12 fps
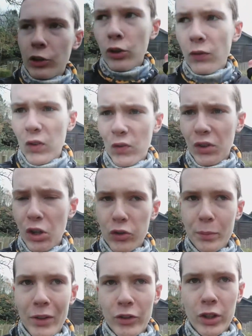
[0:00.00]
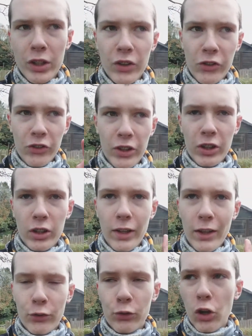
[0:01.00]
know if I forgot to mention in the
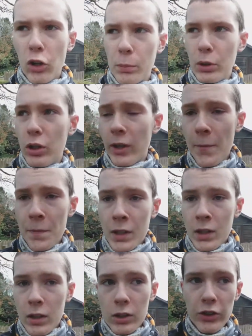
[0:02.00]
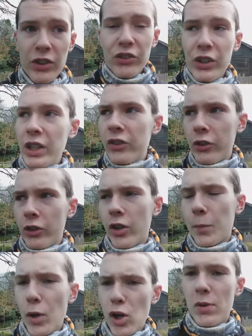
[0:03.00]
last vlog, but this season at the
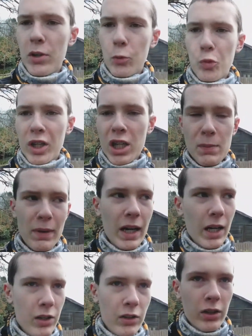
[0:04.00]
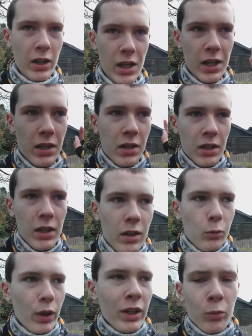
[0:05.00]
moment, Wicker Man,
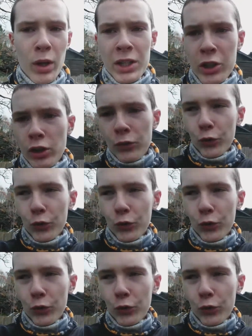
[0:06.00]
when you're going